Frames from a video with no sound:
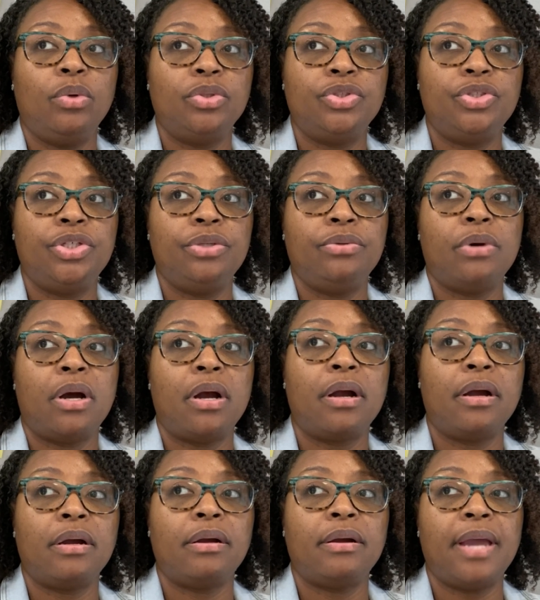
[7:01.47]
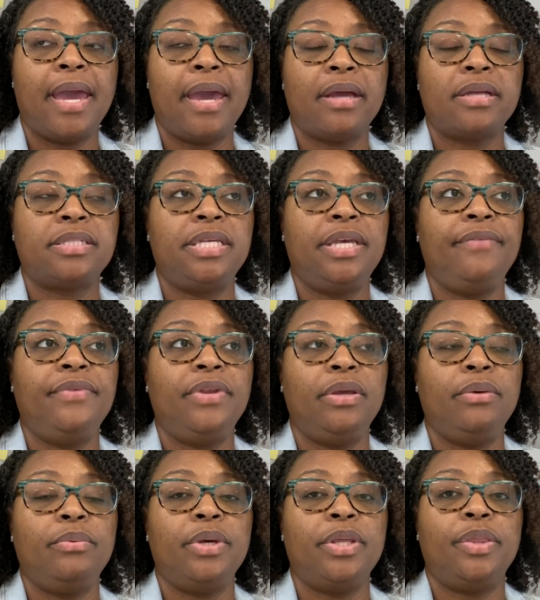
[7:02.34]
do our
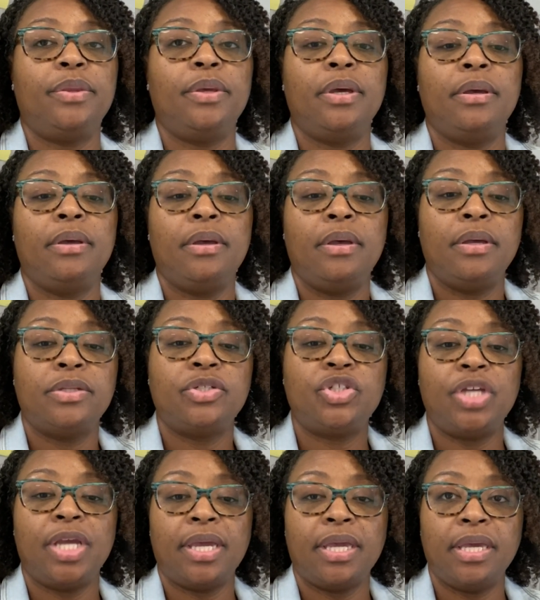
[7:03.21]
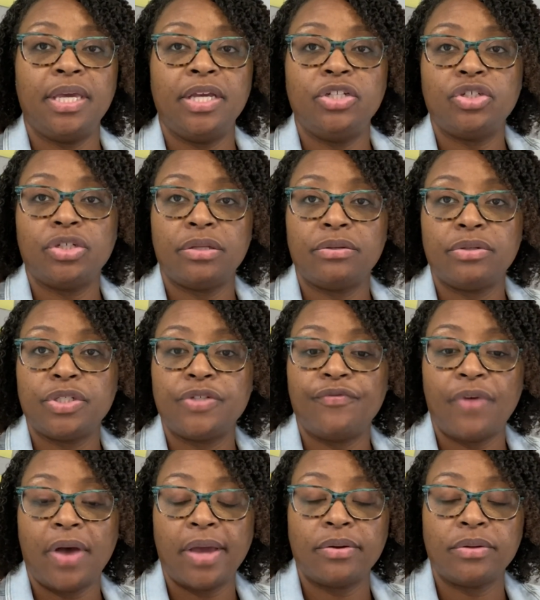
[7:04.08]
activity with checking each other's
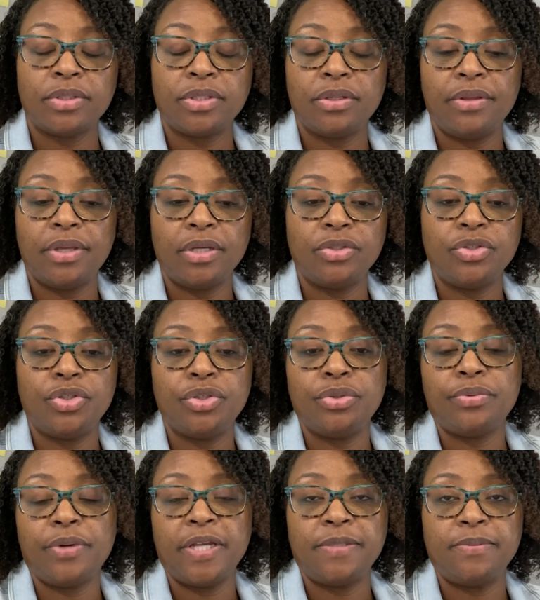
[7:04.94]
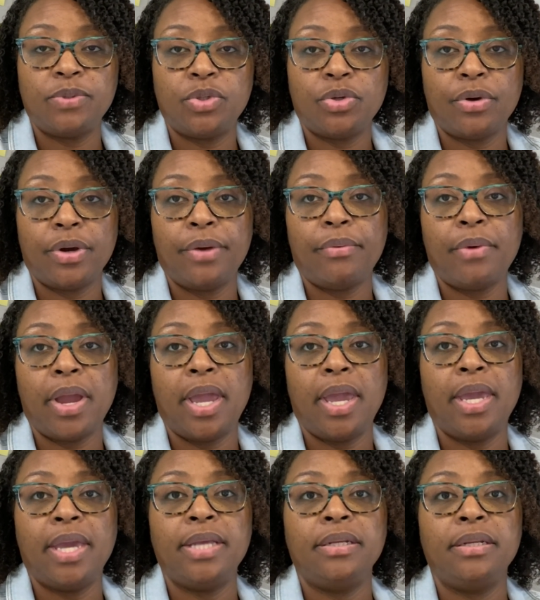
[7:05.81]
vitals. So they'll do respiratory
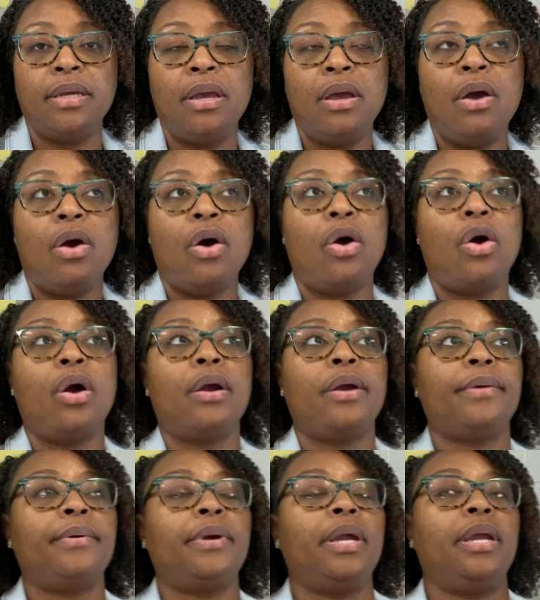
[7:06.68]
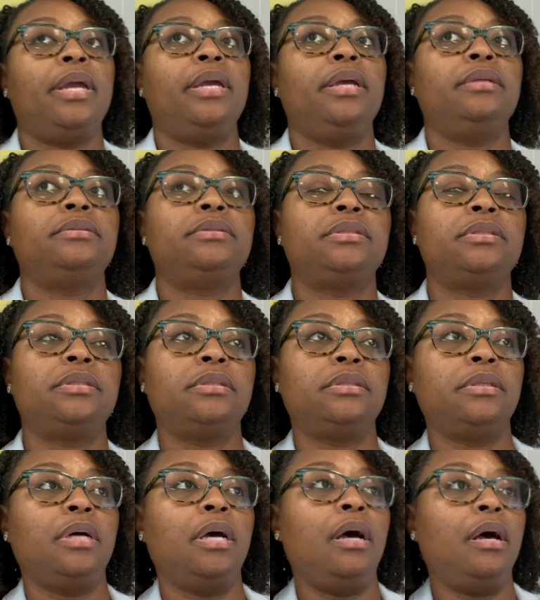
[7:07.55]
rate, heart rate,
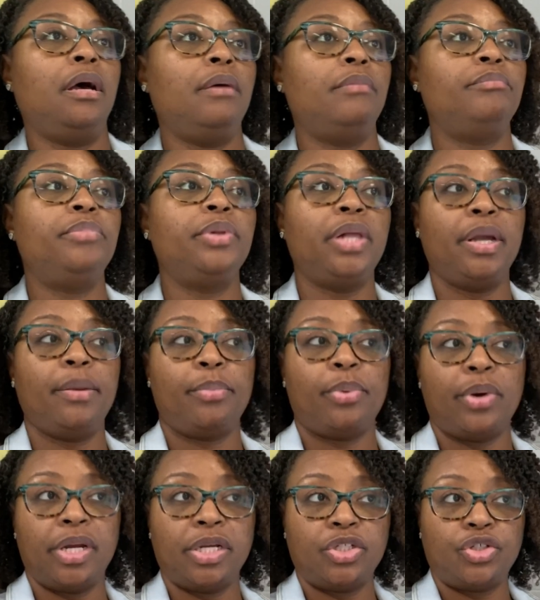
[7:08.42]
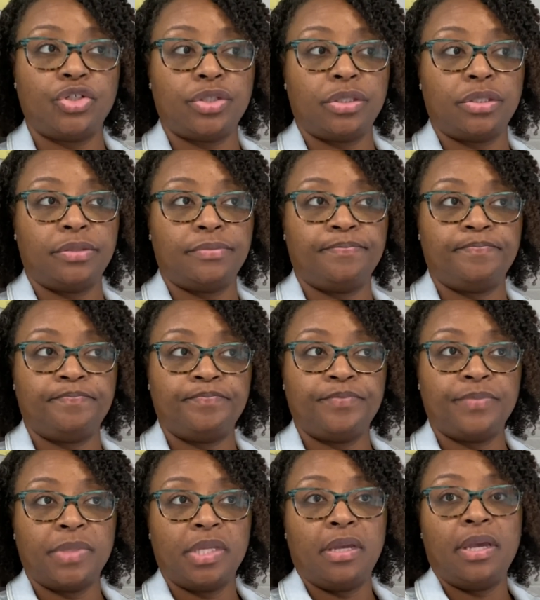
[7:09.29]
blood pressure,
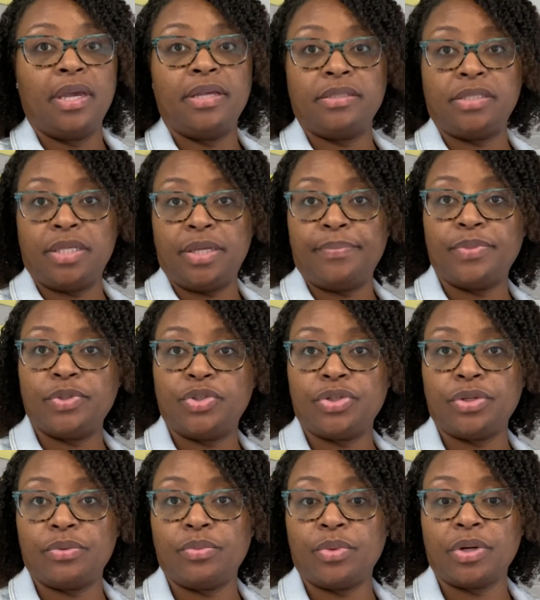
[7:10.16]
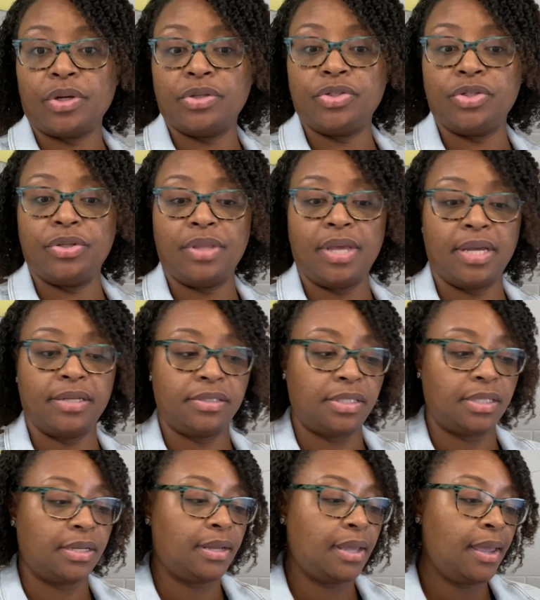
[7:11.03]
and temperature. We're going to do that
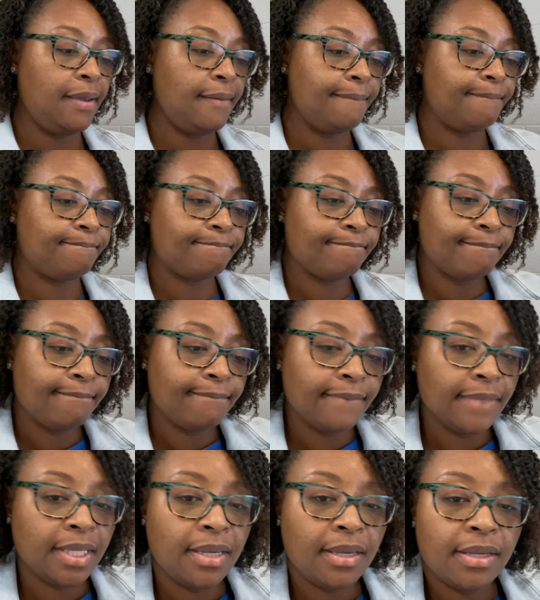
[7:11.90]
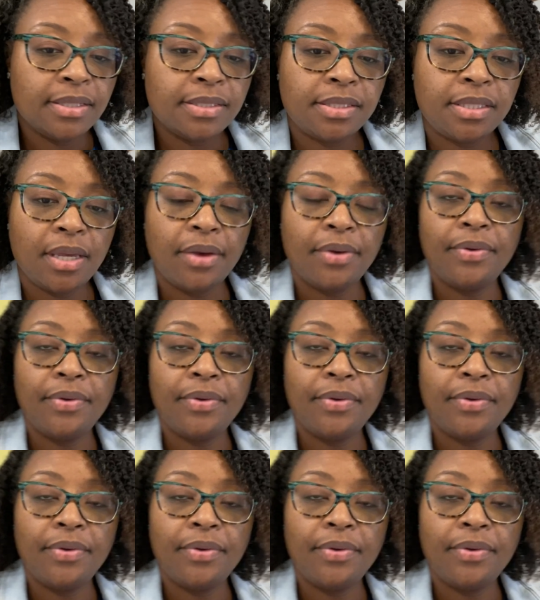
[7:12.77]
today. So